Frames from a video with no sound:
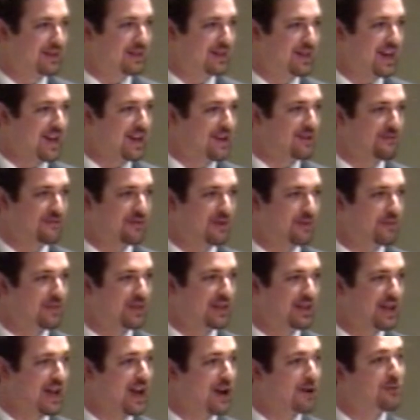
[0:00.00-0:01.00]
gain from
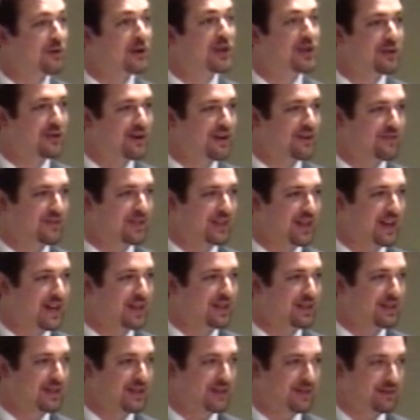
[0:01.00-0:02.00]
the equity you have in
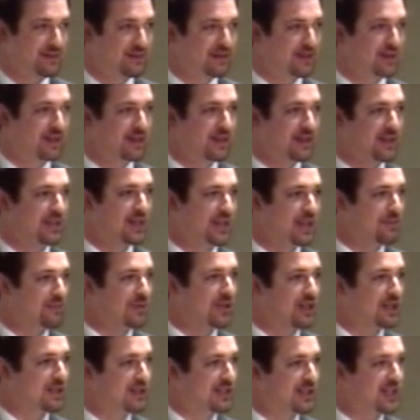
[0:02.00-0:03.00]
that and keep
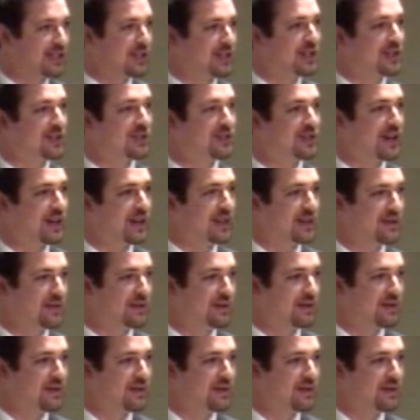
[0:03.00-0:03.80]
the existing site.